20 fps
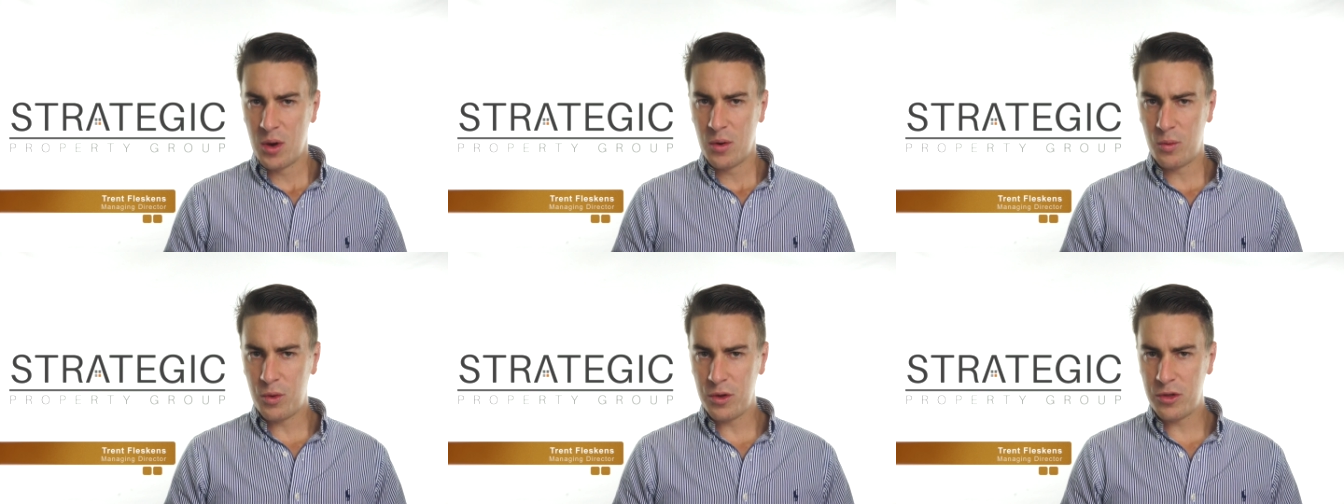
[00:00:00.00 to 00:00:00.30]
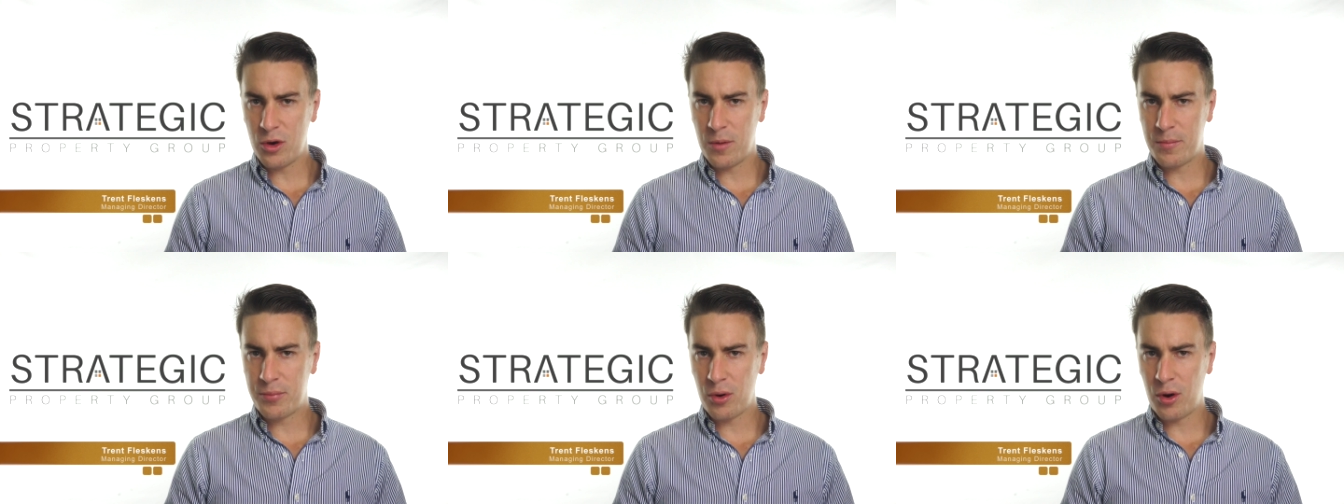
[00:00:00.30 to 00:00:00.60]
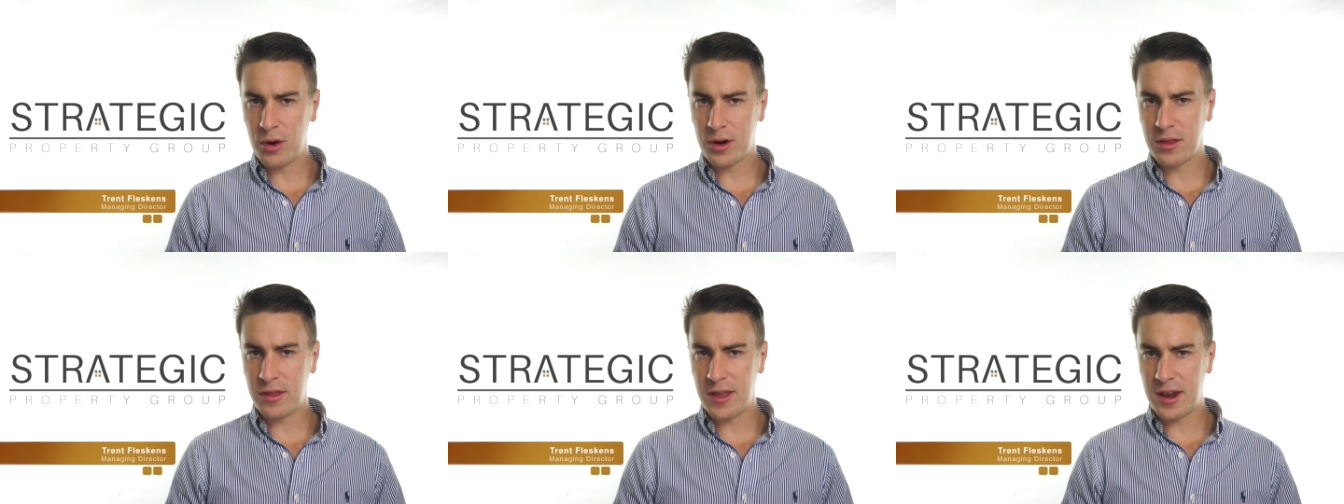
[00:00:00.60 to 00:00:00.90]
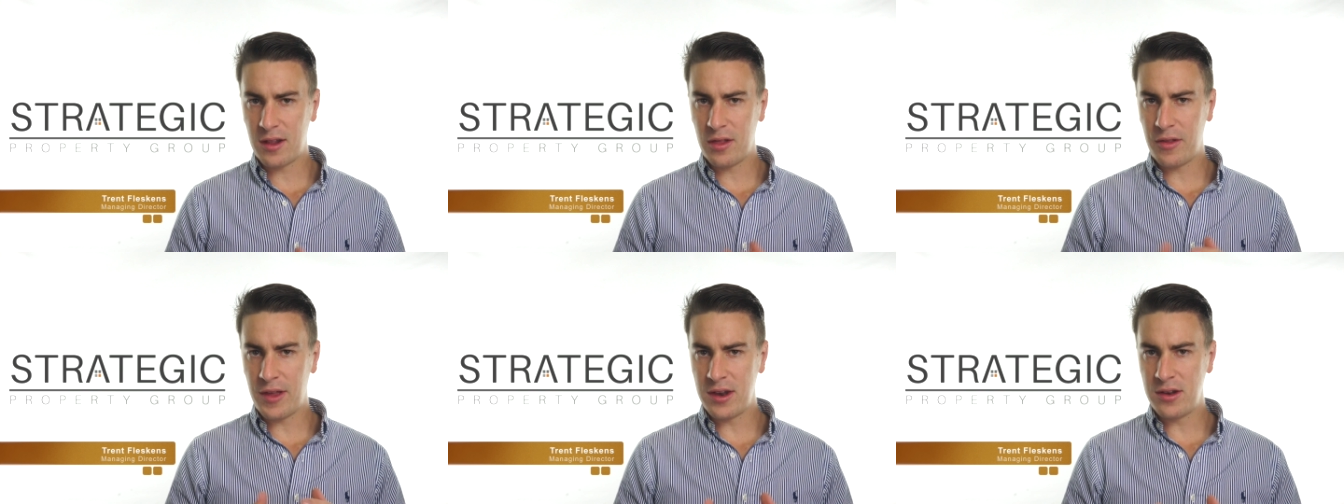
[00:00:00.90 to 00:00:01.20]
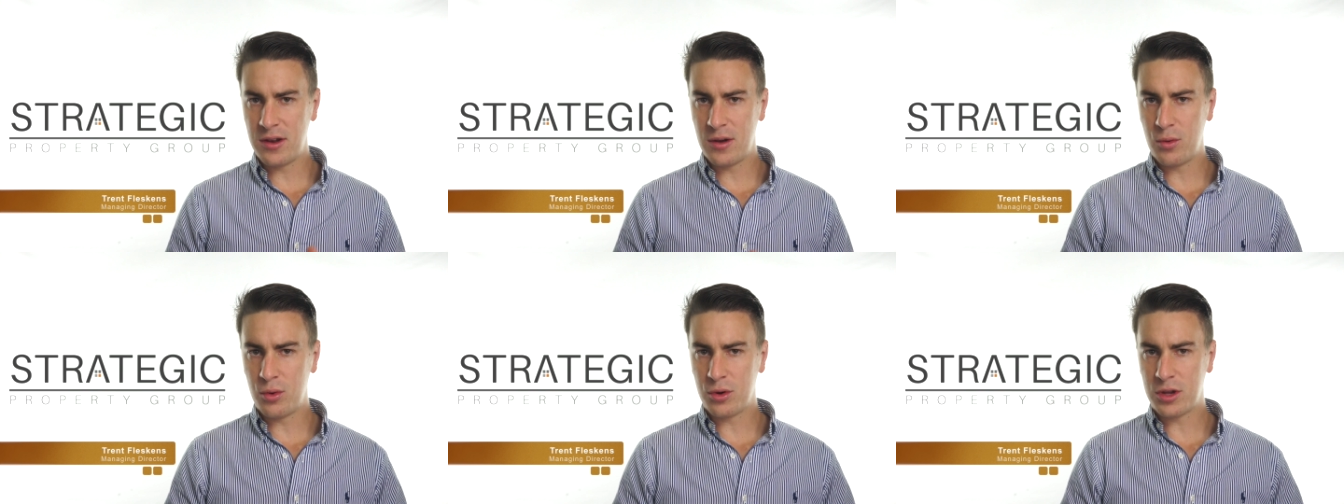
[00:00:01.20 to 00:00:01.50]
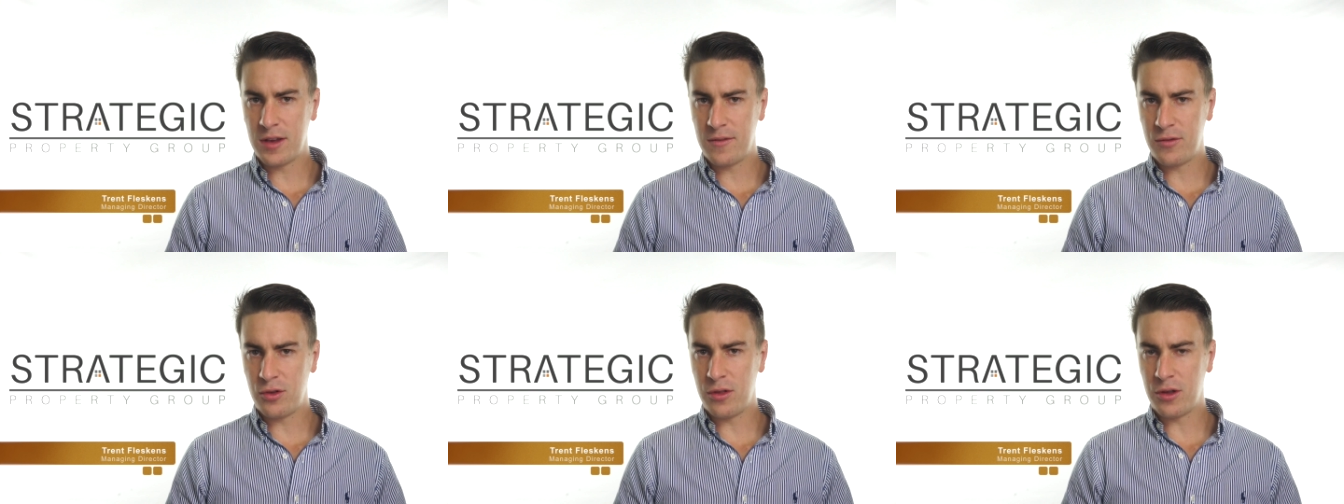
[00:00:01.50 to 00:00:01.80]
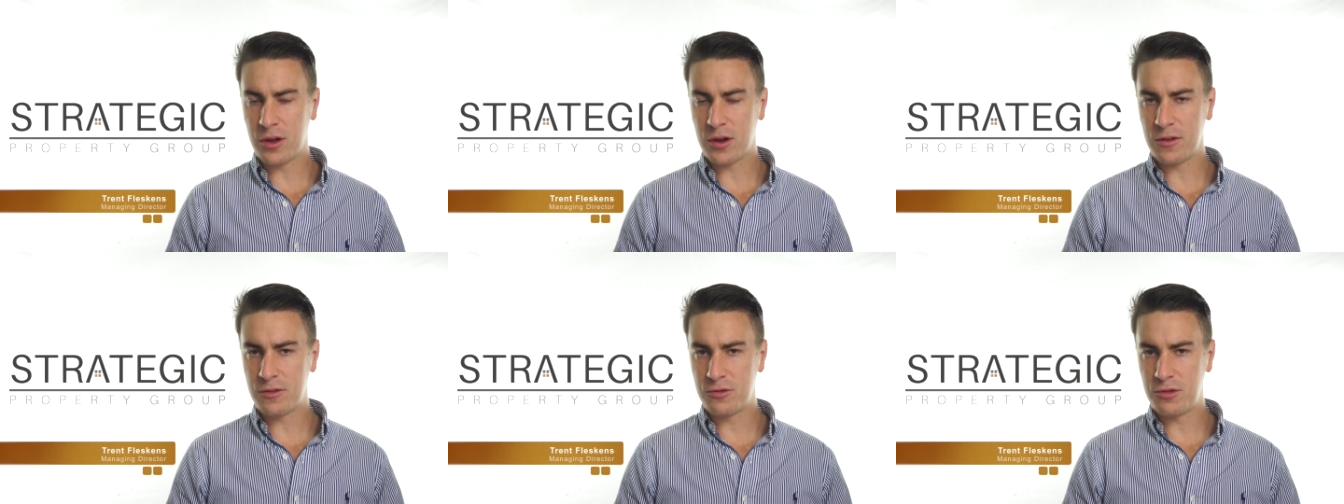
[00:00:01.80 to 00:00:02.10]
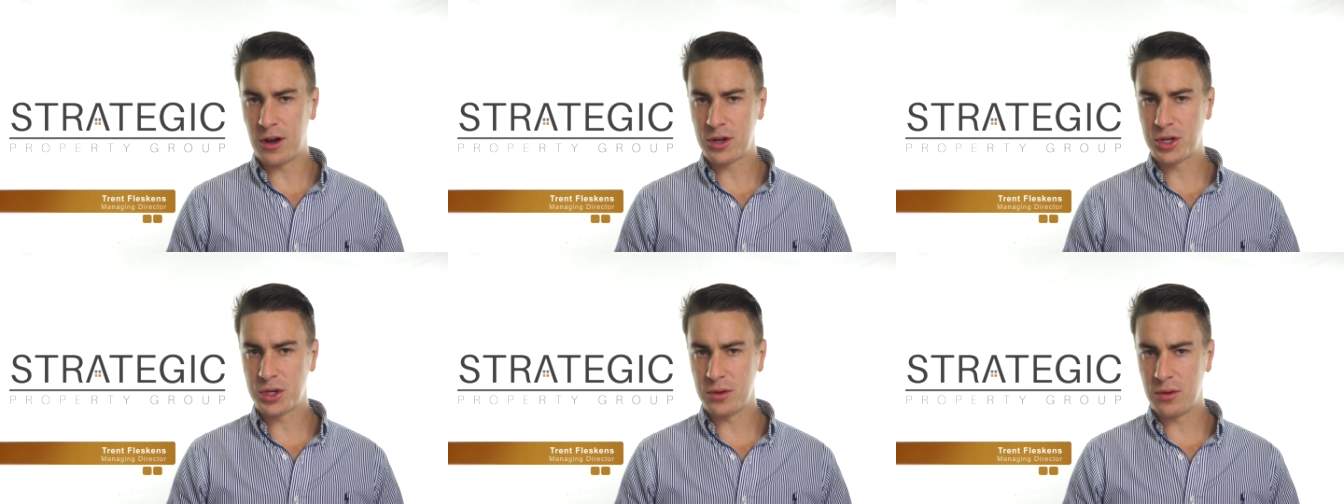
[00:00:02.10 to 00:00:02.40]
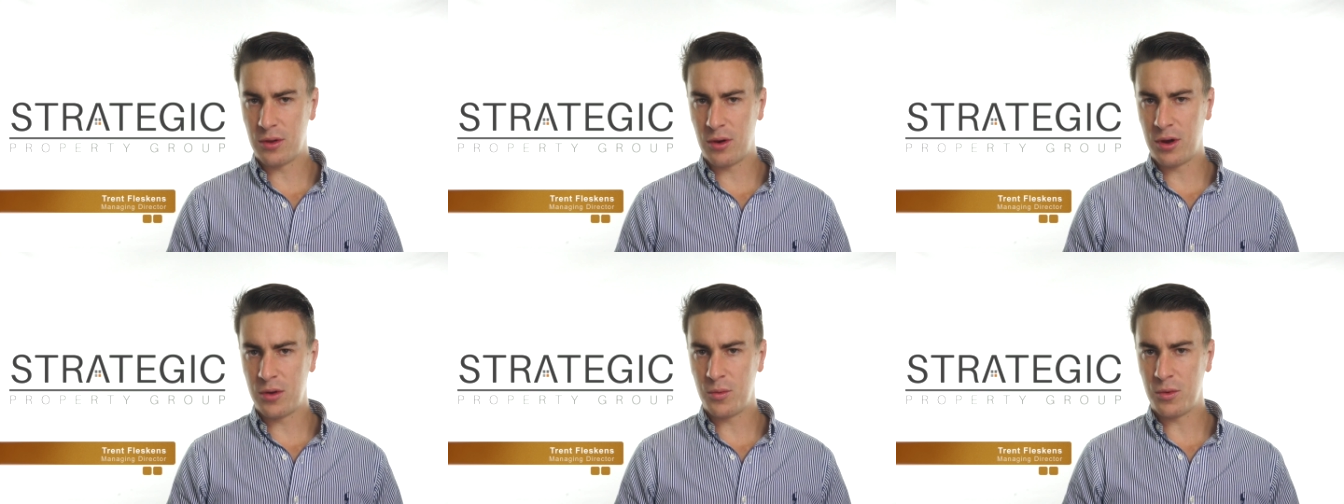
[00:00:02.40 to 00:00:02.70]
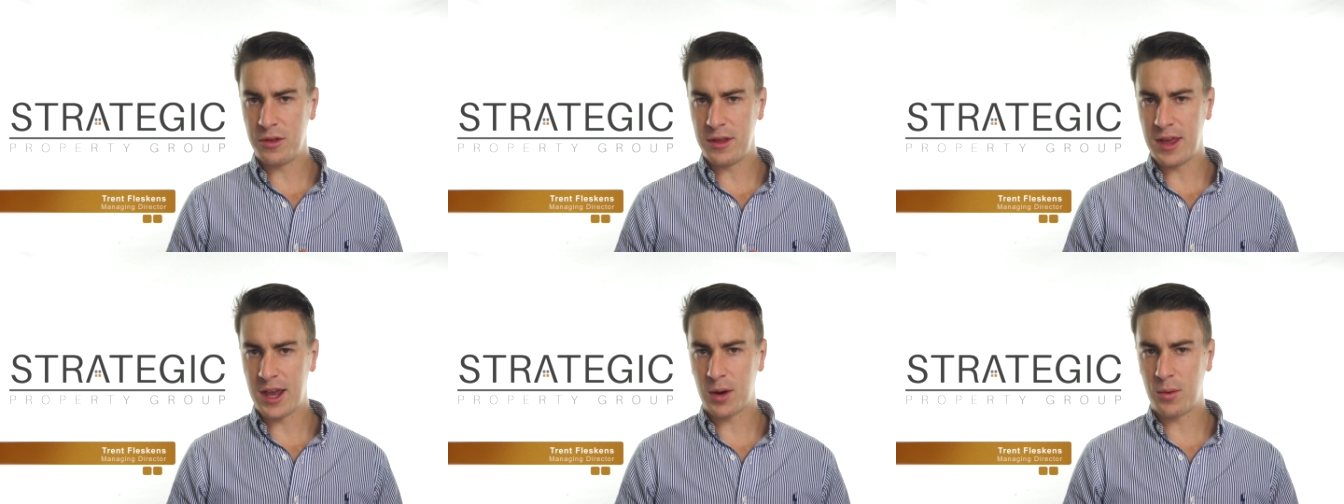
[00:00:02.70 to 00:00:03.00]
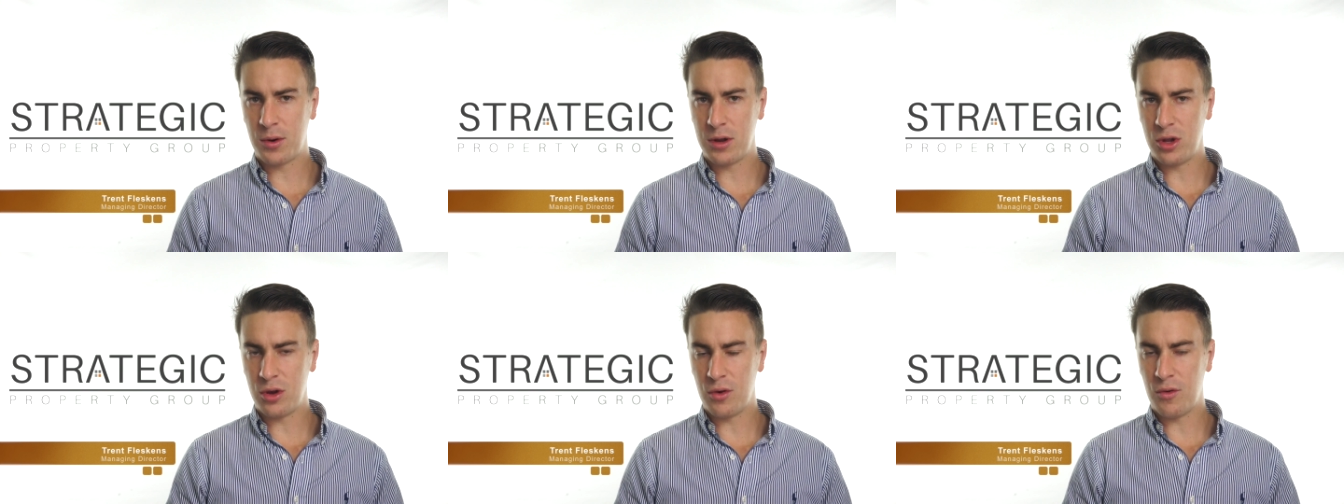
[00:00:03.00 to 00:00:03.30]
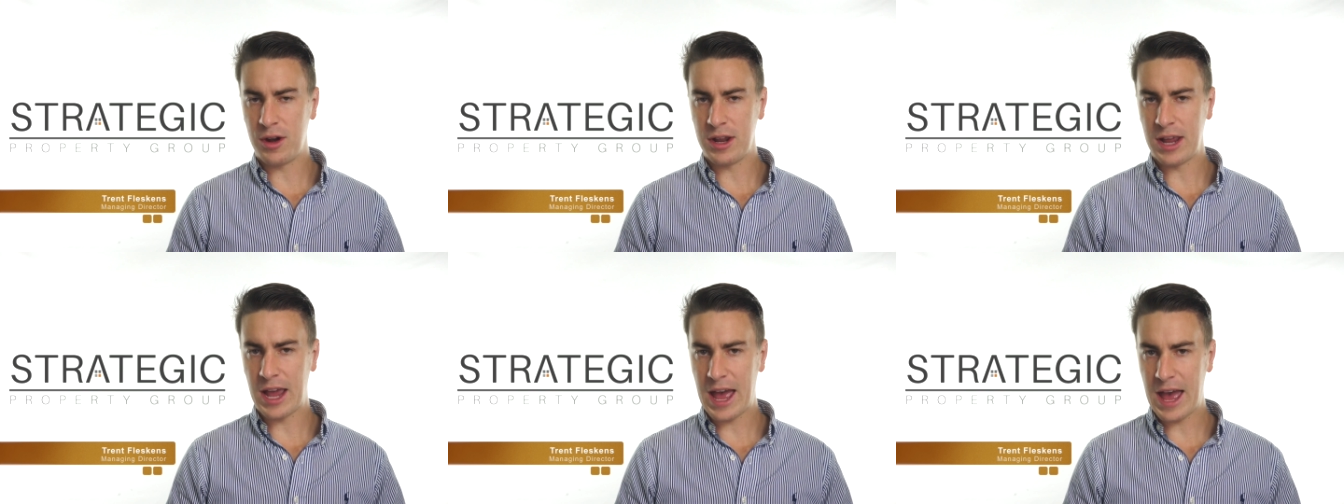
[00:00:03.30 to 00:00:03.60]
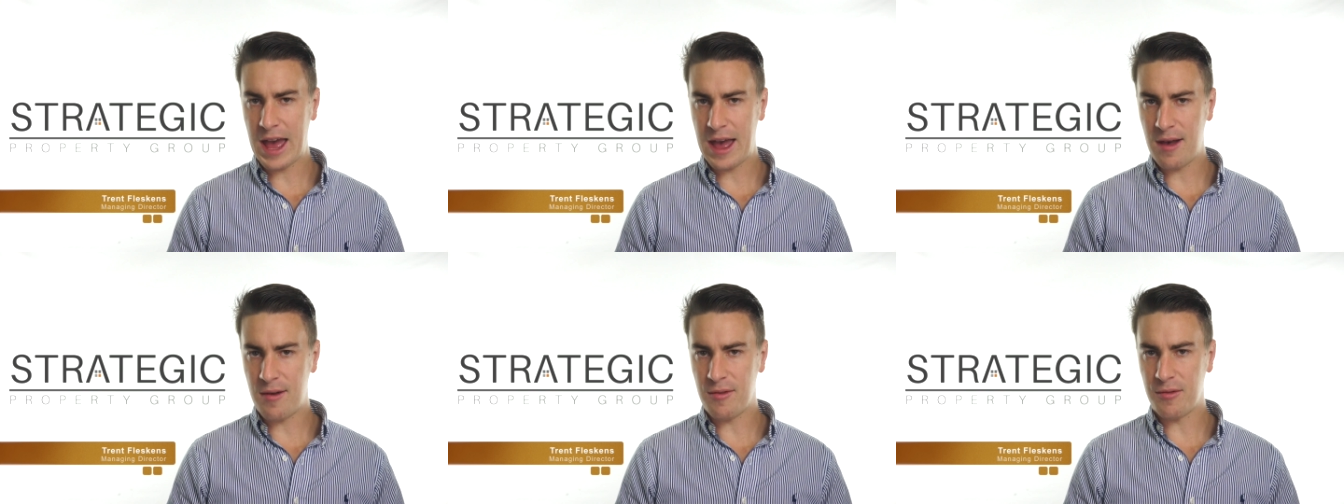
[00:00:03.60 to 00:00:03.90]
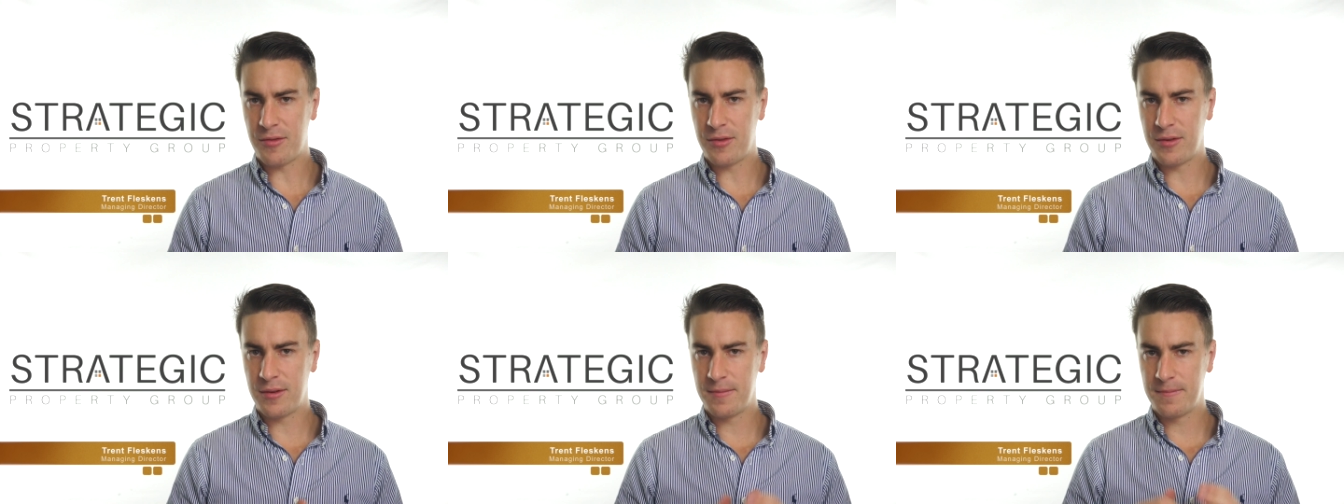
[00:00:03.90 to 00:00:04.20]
with your broker that a lender will give you the construction loan with the equity you already have.